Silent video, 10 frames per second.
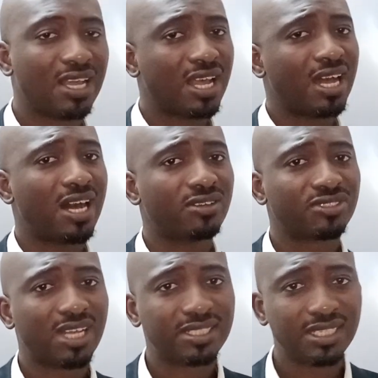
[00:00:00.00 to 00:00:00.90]
how
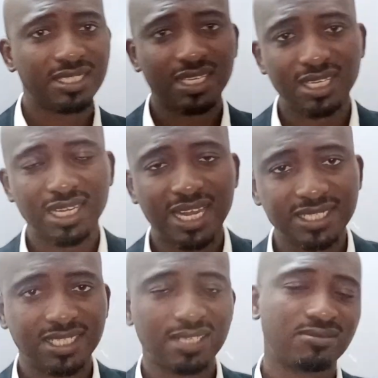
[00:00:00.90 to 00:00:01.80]
certain
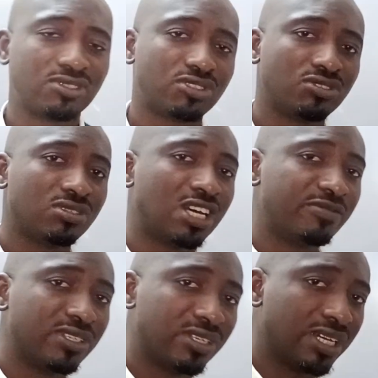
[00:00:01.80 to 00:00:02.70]
items should have been
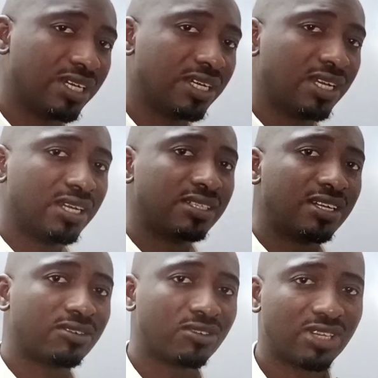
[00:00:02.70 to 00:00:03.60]

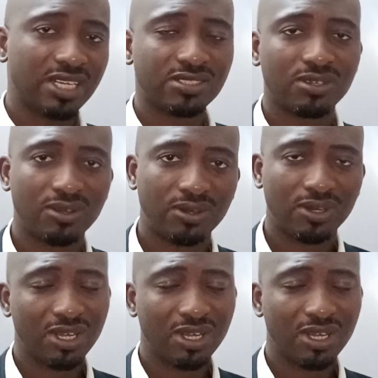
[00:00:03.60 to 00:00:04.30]
recognized or